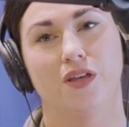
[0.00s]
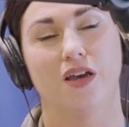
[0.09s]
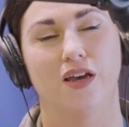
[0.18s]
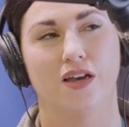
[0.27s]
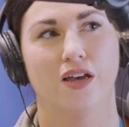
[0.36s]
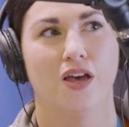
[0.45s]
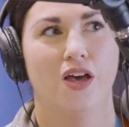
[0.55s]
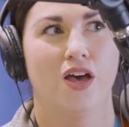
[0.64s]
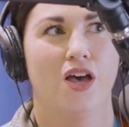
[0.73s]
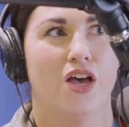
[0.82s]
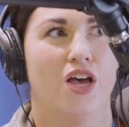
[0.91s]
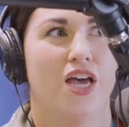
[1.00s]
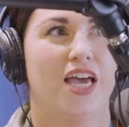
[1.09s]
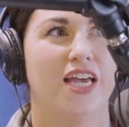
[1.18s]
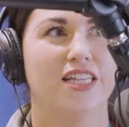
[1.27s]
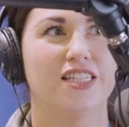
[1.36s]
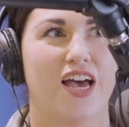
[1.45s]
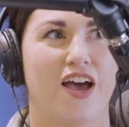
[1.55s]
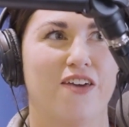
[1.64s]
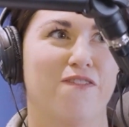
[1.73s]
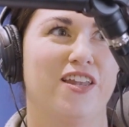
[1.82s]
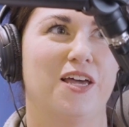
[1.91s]
Yeah. It's,
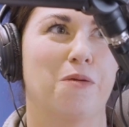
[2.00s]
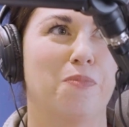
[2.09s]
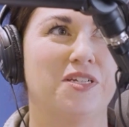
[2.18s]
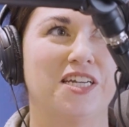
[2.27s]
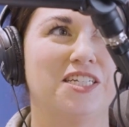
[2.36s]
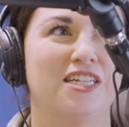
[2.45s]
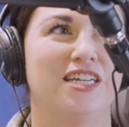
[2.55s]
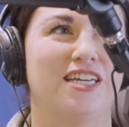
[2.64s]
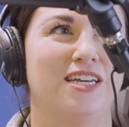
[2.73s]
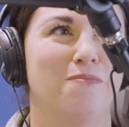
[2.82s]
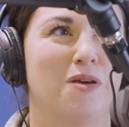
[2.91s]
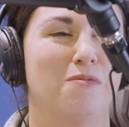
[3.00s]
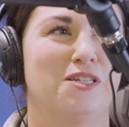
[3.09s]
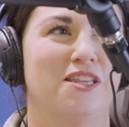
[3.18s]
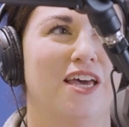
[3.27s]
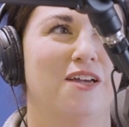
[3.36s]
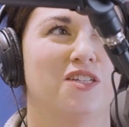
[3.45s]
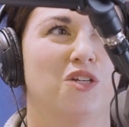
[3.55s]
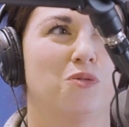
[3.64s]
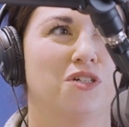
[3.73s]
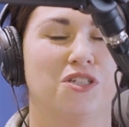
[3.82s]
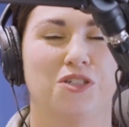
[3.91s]
I feel like, potentially maybe to the outside
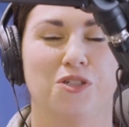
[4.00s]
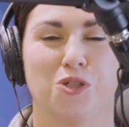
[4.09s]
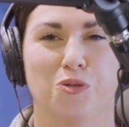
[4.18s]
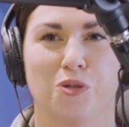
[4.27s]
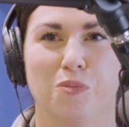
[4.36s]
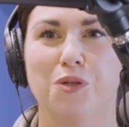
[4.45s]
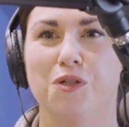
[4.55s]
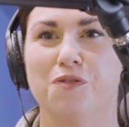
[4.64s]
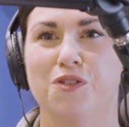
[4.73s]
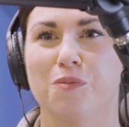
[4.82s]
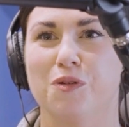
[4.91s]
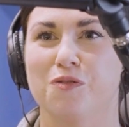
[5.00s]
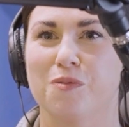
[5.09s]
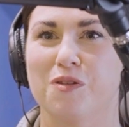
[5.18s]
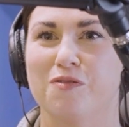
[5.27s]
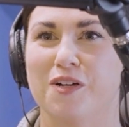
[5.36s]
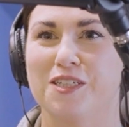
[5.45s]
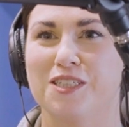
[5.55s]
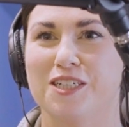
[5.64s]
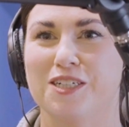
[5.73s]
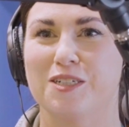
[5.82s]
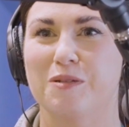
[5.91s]
world an unusual move from the
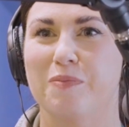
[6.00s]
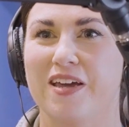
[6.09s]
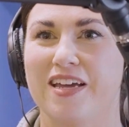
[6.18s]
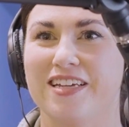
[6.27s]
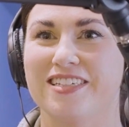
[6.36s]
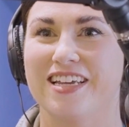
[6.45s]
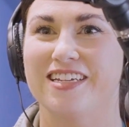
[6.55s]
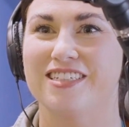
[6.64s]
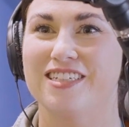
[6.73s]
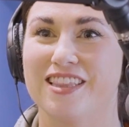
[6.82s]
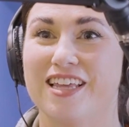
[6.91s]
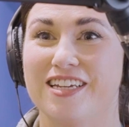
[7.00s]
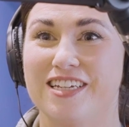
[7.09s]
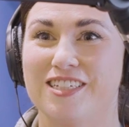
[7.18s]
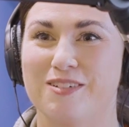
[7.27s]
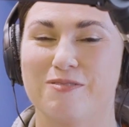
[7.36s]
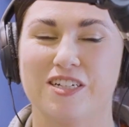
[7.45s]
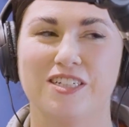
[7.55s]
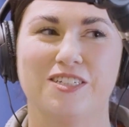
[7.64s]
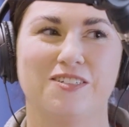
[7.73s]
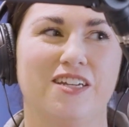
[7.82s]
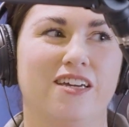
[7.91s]
volunteer space and then into what I
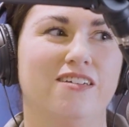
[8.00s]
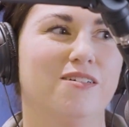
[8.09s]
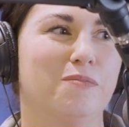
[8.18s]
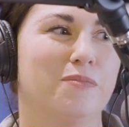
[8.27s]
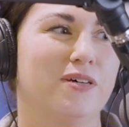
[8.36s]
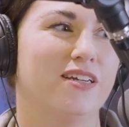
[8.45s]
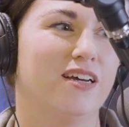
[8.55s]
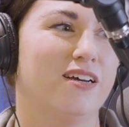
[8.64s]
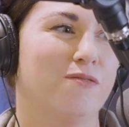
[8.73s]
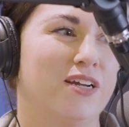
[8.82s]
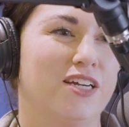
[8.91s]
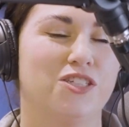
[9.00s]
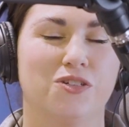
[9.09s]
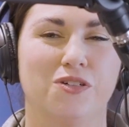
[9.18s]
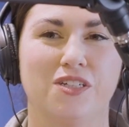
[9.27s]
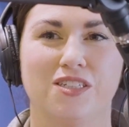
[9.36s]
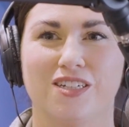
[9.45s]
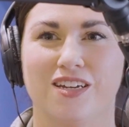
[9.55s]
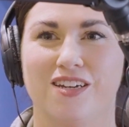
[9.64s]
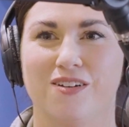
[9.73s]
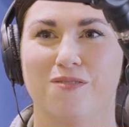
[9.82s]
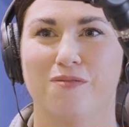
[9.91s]
do now. But when I joined
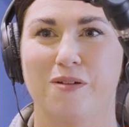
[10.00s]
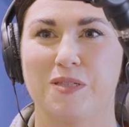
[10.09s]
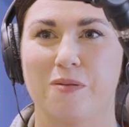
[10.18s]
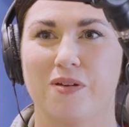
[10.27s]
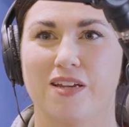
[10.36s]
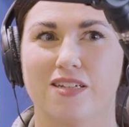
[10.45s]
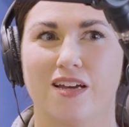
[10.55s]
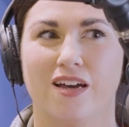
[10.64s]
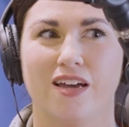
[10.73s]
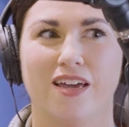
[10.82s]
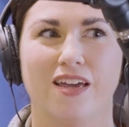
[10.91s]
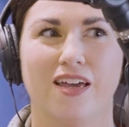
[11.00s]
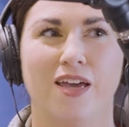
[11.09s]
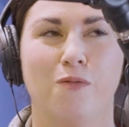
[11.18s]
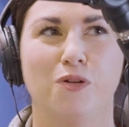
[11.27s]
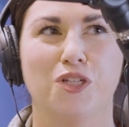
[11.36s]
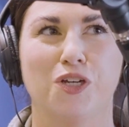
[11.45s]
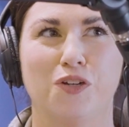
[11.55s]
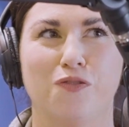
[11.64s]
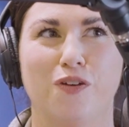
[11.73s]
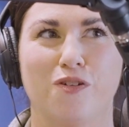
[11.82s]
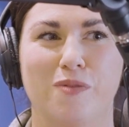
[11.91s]
Web Summit, it was a good
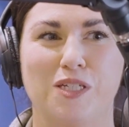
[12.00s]
fit for me